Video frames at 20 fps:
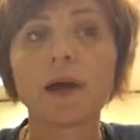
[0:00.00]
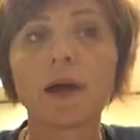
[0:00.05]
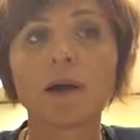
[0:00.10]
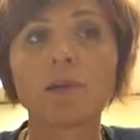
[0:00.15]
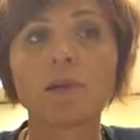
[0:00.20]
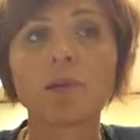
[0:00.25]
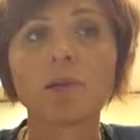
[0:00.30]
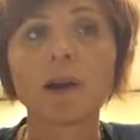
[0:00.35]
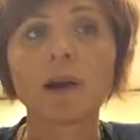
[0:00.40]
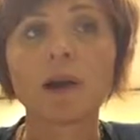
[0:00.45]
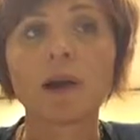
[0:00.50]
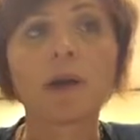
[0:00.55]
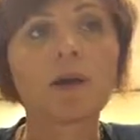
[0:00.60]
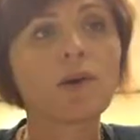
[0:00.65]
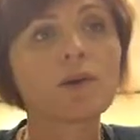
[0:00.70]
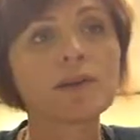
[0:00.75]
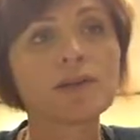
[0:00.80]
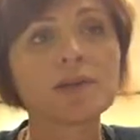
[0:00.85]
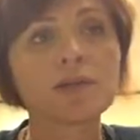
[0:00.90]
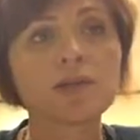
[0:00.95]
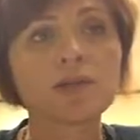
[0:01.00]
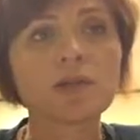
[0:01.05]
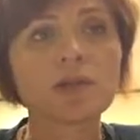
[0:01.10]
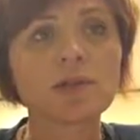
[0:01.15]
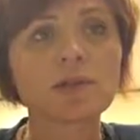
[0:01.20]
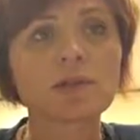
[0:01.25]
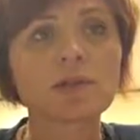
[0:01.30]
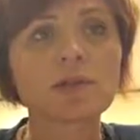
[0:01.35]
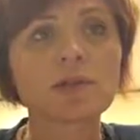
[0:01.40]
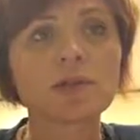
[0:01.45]
You may not always teach
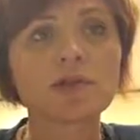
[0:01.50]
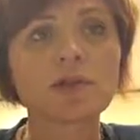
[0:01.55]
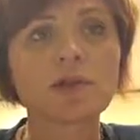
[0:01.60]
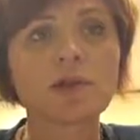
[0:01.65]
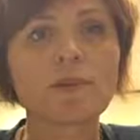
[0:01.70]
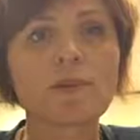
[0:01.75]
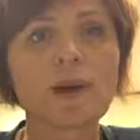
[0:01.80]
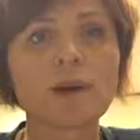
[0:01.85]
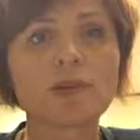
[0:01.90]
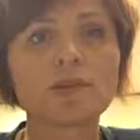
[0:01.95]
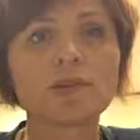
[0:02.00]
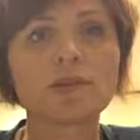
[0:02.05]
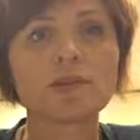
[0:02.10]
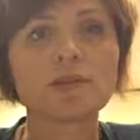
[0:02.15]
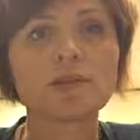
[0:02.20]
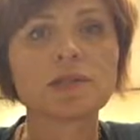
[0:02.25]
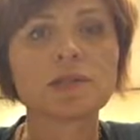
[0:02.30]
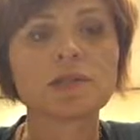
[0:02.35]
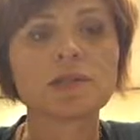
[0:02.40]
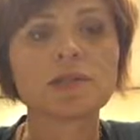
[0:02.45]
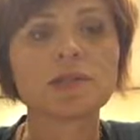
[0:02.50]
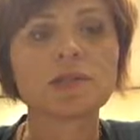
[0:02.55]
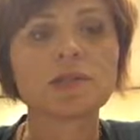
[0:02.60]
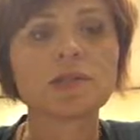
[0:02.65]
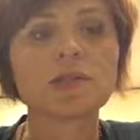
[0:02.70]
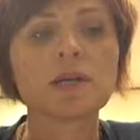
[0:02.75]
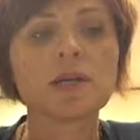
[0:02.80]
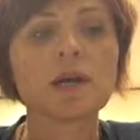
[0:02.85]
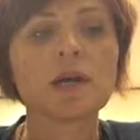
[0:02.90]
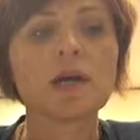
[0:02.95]
in such a homogeneous
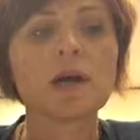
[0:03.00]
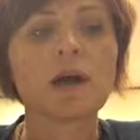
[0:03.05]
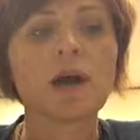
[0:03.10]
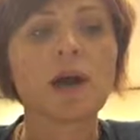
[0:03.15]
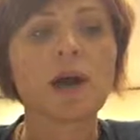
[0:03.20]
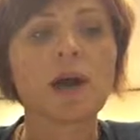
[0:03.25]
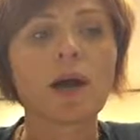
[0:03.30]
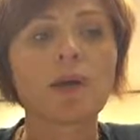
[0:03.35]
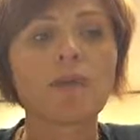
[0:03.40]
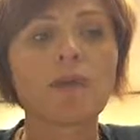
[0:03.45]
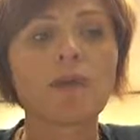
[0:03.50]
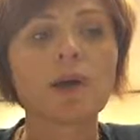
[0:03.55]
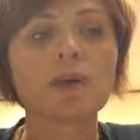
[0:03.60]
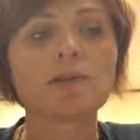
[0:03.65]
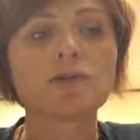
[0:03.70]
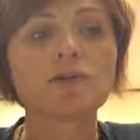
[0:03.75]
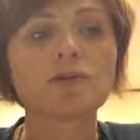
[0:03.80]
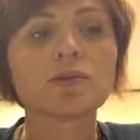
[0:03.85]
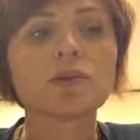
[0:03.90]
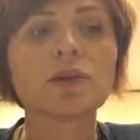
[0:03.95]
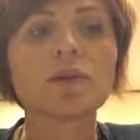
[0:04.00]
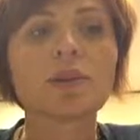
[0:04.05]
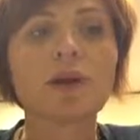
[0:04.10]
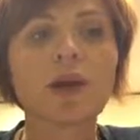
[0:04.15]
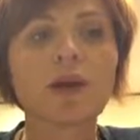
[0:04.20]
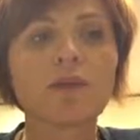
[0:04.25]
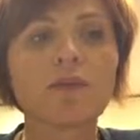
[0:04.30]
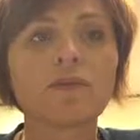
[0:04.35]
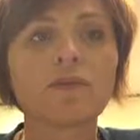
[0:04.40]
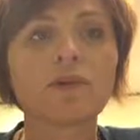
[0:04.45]
district, and certainly we
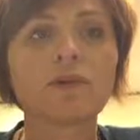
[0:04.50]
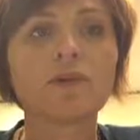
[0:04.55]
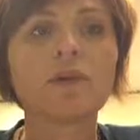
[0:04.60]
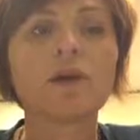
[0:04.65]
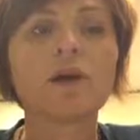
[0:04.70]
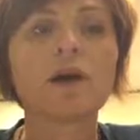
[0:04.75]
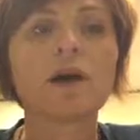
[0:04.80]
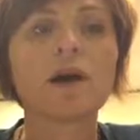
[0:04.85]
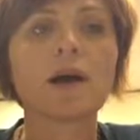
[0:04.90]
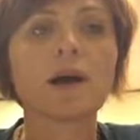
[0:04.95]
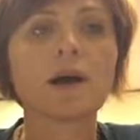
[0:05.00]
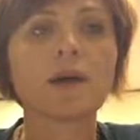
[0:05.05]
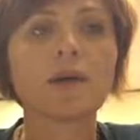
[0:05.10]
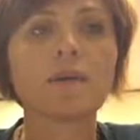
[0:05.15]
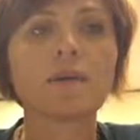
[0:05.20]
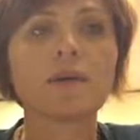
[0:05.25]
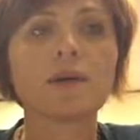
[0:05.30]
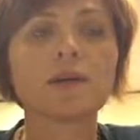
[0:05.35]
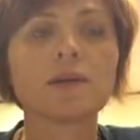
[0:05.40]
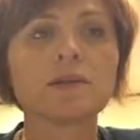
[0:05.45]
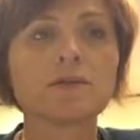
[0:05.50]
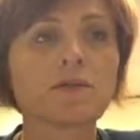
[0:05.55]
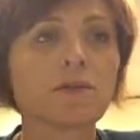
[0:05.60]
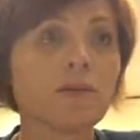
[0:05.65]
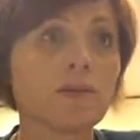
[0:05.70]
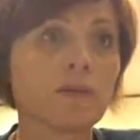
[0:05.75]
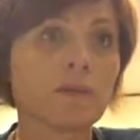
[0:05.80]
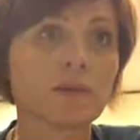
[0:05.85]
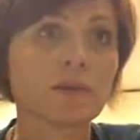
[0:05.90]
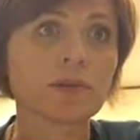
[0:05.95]
have a lot of kids
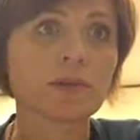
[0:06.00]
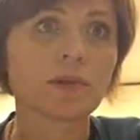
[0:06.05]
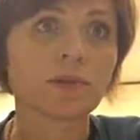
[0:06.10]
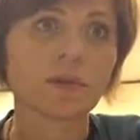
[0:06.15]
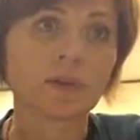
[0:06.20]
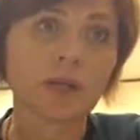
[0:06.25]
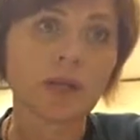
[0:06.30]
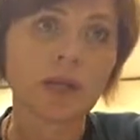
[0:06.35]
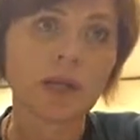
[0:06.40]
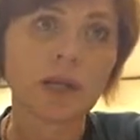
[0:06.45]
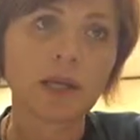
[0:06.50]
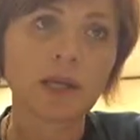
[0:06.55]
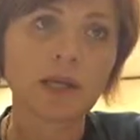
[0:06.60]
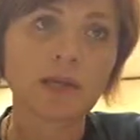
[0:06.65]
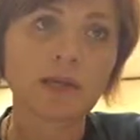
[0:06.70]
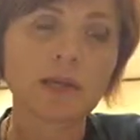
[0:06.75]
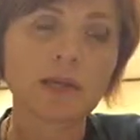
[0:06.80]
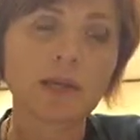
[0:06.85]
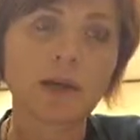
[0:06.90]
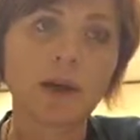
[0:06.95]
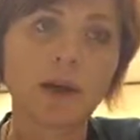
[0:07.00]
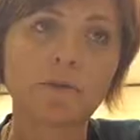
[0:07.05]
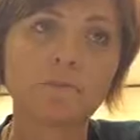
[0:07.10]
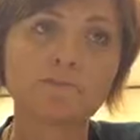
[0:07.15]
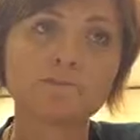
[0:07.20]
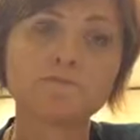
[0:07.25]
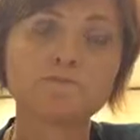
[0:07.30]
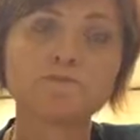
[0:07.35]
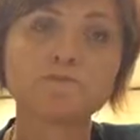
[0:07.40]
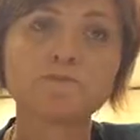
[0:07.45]
with diverse learning needs
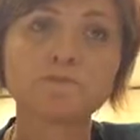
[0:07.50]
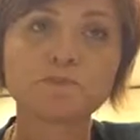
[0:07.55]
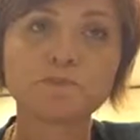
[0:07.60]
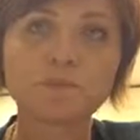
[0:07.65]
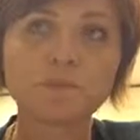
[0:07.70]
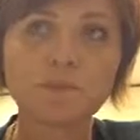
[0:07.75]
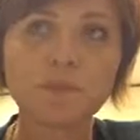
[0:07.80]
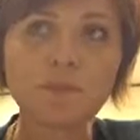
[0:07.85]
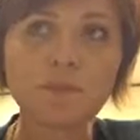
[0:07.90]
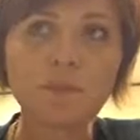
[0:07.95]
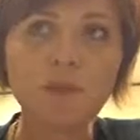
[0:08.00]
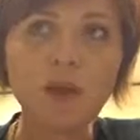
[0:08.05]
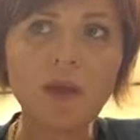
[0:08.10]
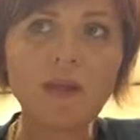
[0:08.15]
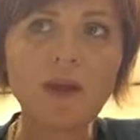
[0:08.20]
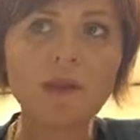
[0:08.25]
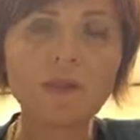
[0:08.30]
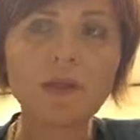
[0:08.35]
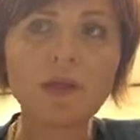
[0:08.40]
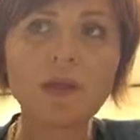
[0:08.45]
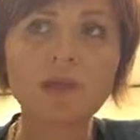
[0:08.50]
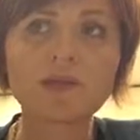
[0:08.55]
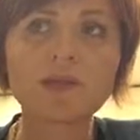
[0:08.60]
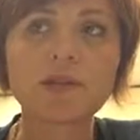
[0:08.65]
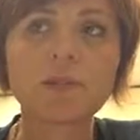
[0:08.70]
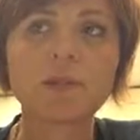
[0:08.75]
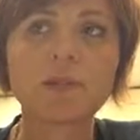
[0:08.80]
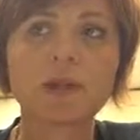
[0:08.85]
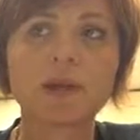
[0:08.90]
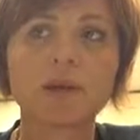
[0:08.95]
that we need
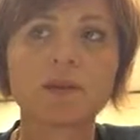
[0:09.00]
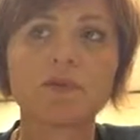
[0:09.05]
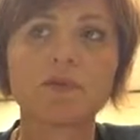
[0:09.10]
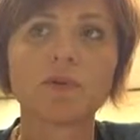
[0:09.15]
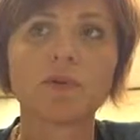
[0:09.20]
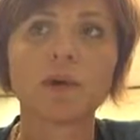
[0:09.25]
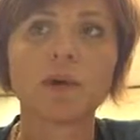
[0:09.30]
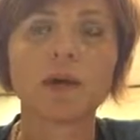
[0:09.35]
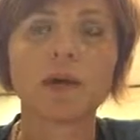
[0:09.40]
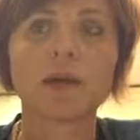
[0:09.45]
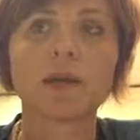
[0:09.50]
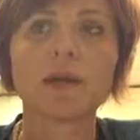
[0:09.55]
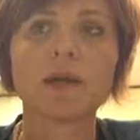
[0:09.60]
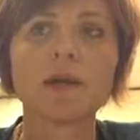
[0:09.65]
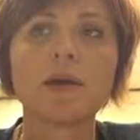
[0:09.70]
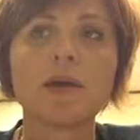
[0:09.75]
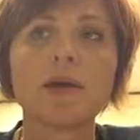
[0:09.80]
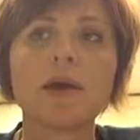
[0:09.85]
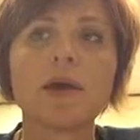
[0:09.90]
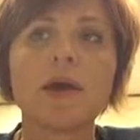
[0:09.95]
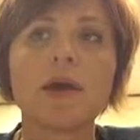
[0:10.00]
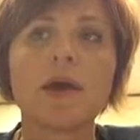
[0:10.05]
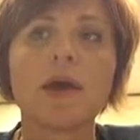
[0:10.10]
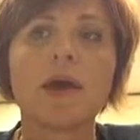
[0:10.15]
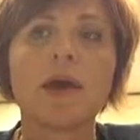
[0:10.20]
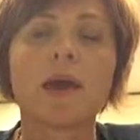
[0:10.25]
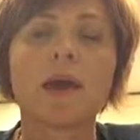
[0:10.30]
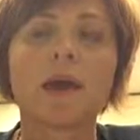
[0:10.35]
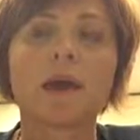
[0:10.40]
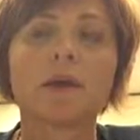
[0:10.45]
to plan for
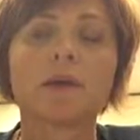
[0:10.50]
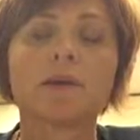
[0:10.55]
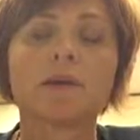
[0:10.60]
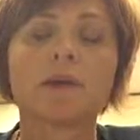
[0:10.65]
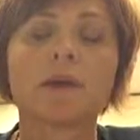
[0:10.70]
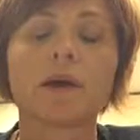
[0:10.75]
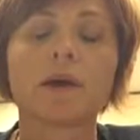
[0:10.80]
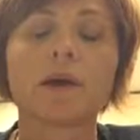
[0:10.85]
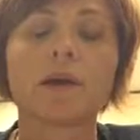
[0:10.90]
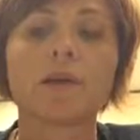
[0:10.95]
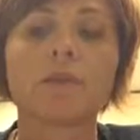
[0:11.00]
and